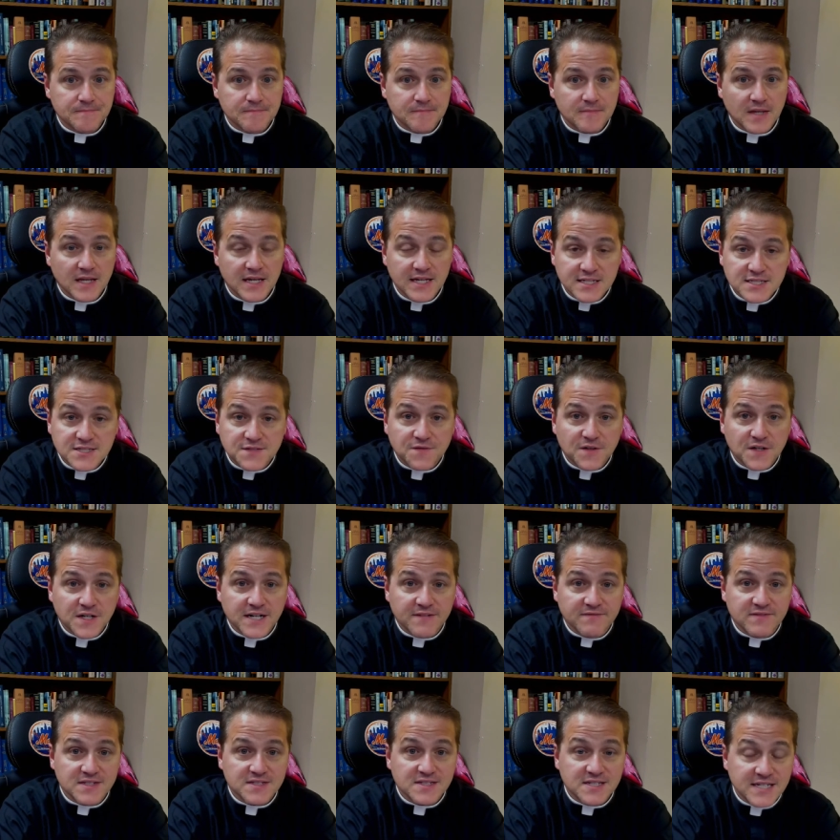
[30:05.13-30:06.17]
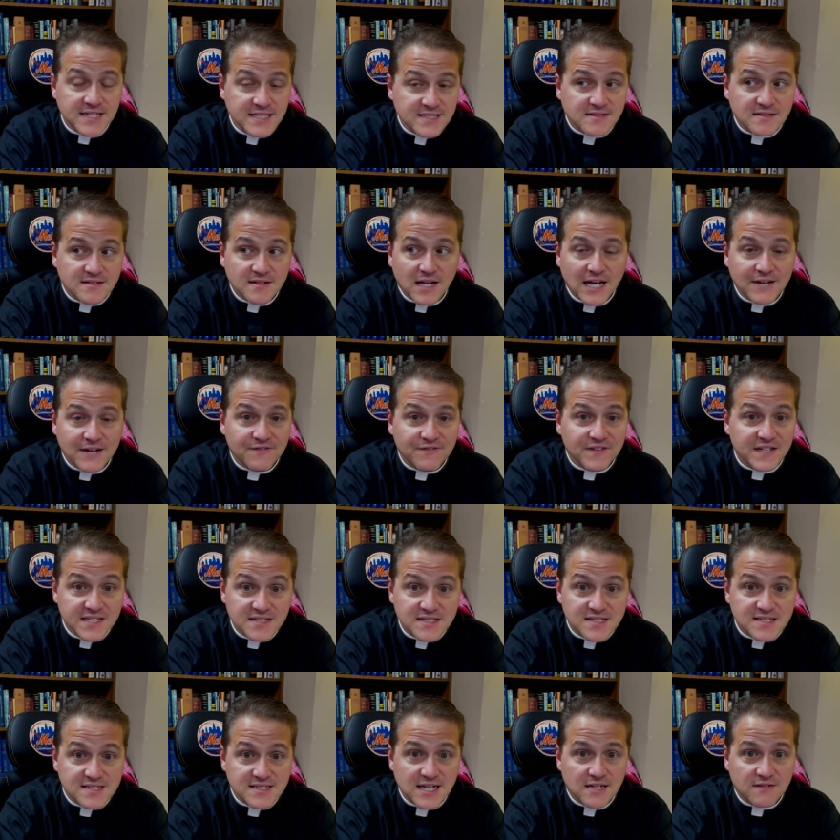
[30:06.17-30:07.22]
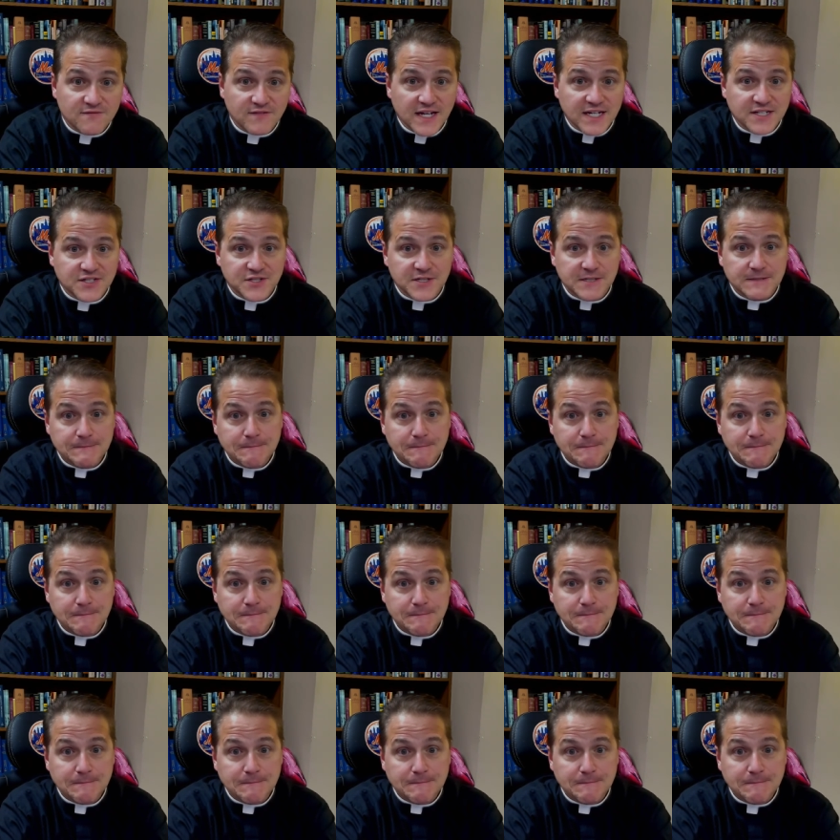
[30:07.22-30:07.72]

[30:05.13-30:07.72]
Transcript: His forgiveness, his life, his salvation.